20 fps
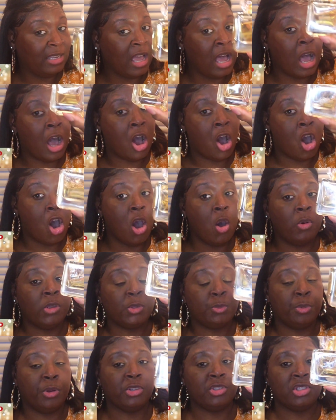I
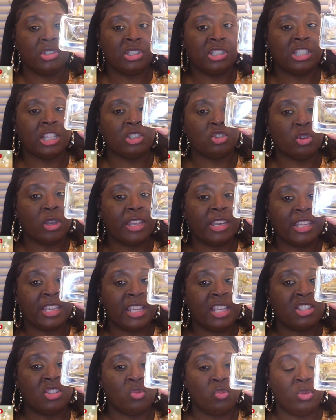always purchase this. I try to
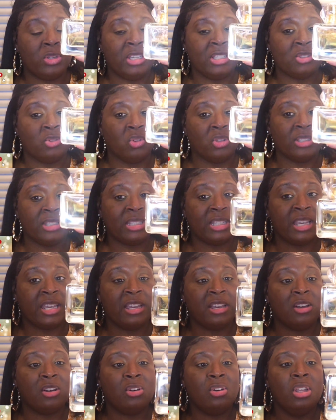catch it when it's on
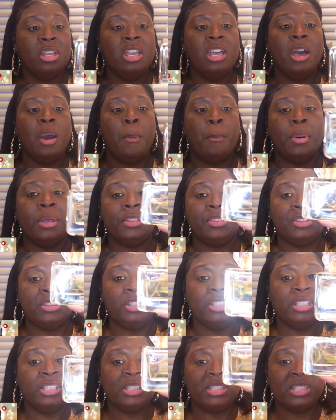sale but
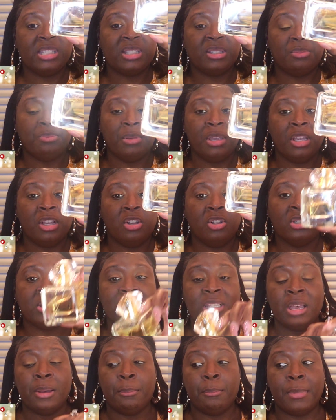this smells
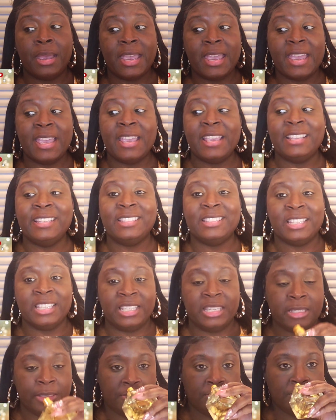
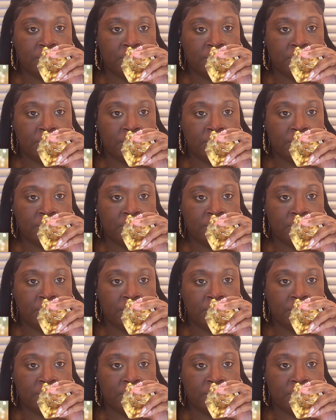amazing.